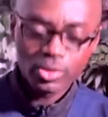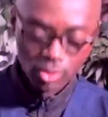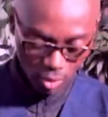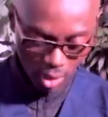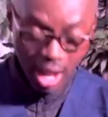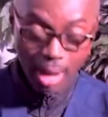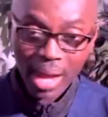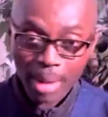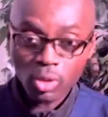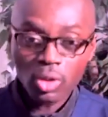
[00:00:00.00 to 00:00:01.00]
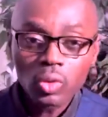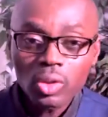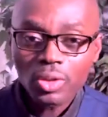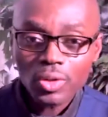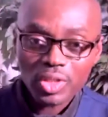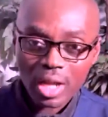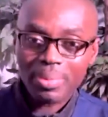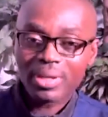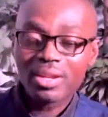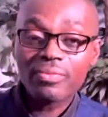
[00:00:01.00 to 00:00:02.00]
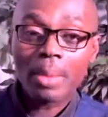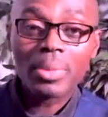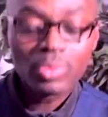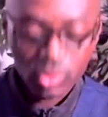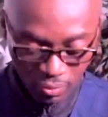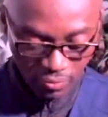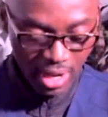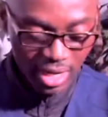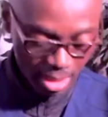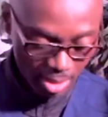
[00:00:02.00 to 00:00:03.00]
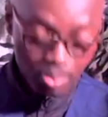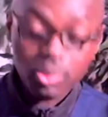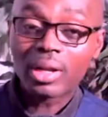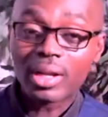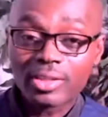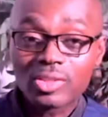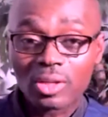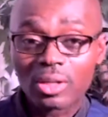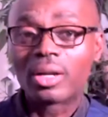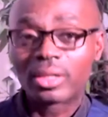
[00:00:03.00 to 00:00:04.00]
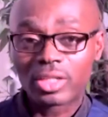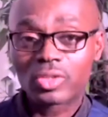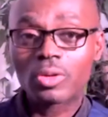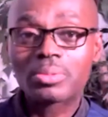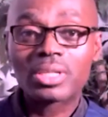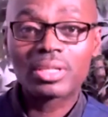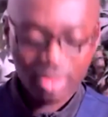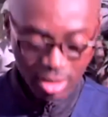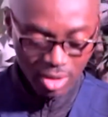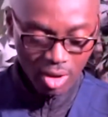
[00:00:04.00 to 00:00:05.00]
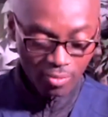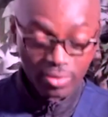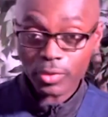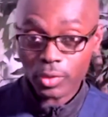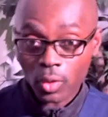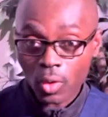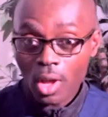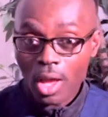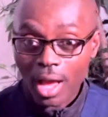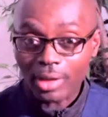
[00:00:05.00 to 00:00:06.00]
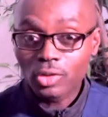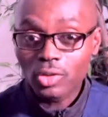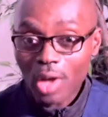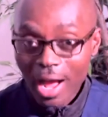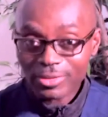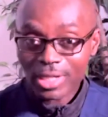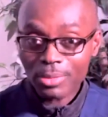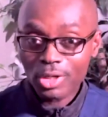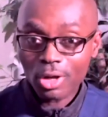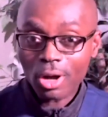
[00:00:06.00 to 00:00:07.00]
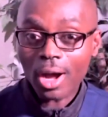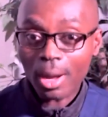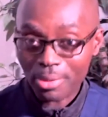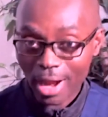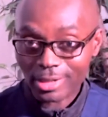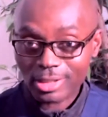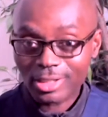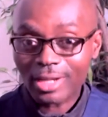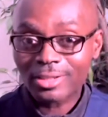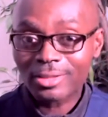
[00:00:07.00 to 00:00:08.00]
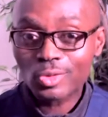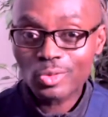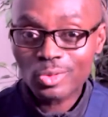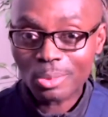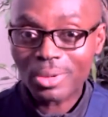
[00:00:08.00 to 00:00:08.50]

So I'm going to look those up, and if I'm able to find them, I'll put links on the description of the video. And do you have some in your practice setting too?